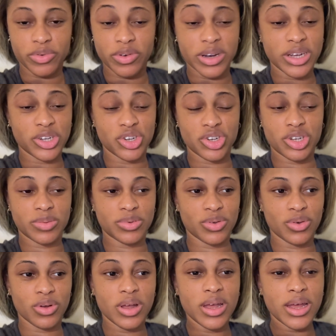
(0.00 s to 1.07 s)
relationships
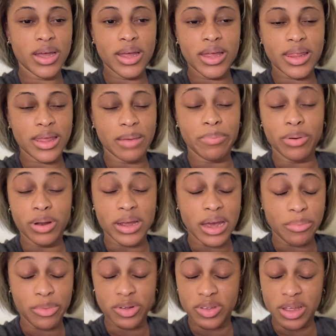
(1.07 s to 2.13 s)
or they're
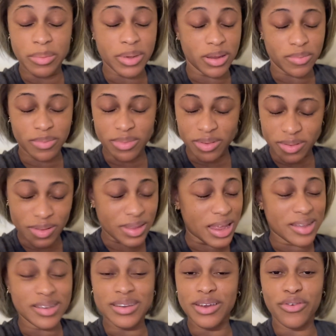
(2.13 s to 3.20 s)
polyamorous. I mean,
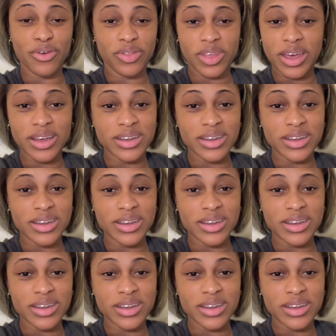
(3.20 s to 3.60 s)
that's a different thing